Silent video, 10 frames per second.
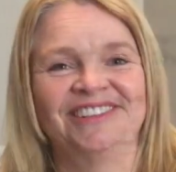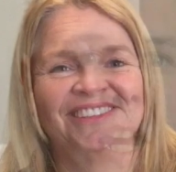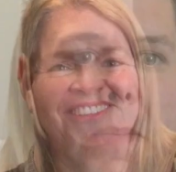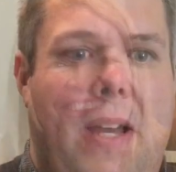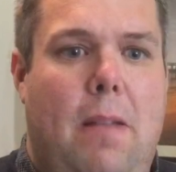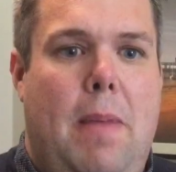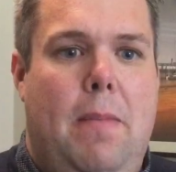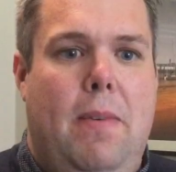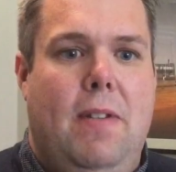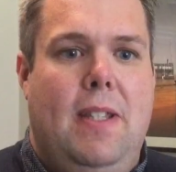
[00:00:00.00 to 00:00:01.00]
A panel
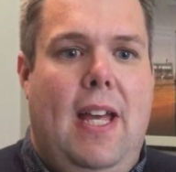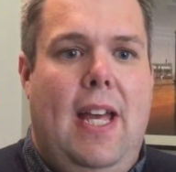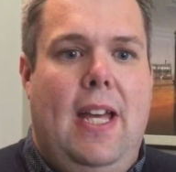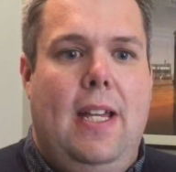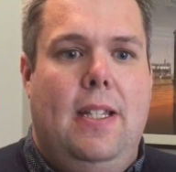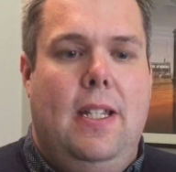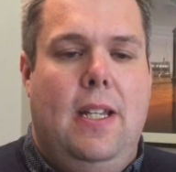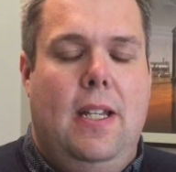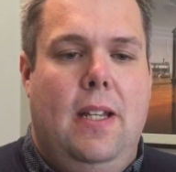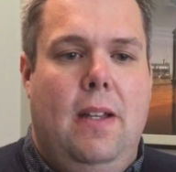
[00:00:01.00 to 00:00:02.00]
member is there
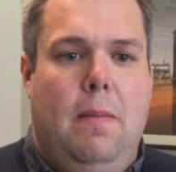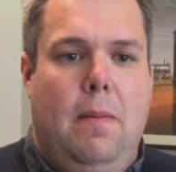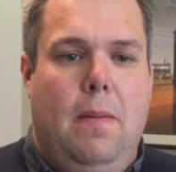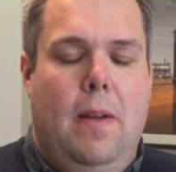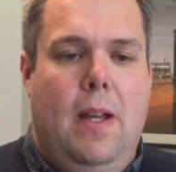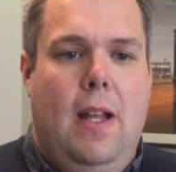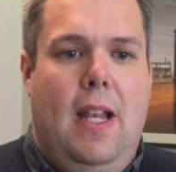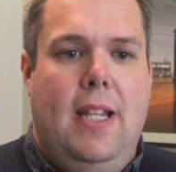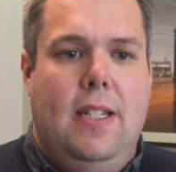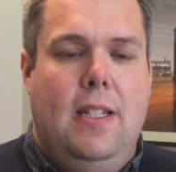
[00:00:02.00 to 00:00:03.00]
to
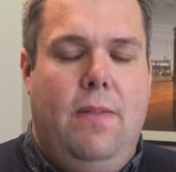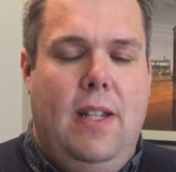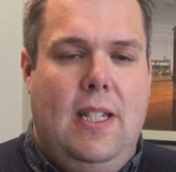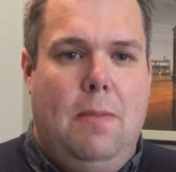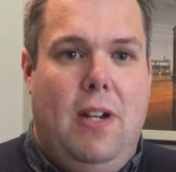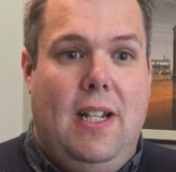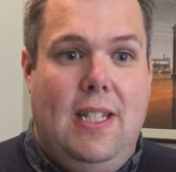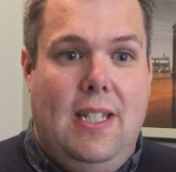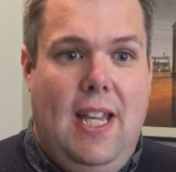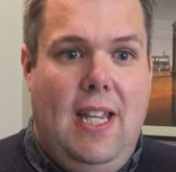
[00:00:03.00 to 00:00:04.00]
listen to fitness to
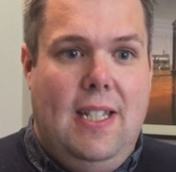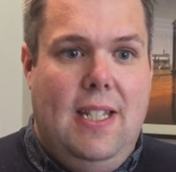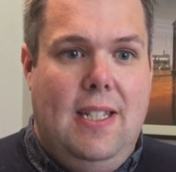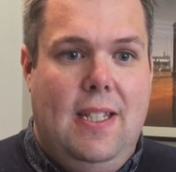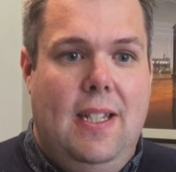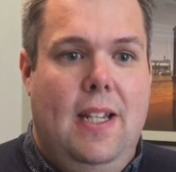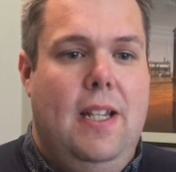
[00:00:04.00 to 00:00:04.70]
practice cases,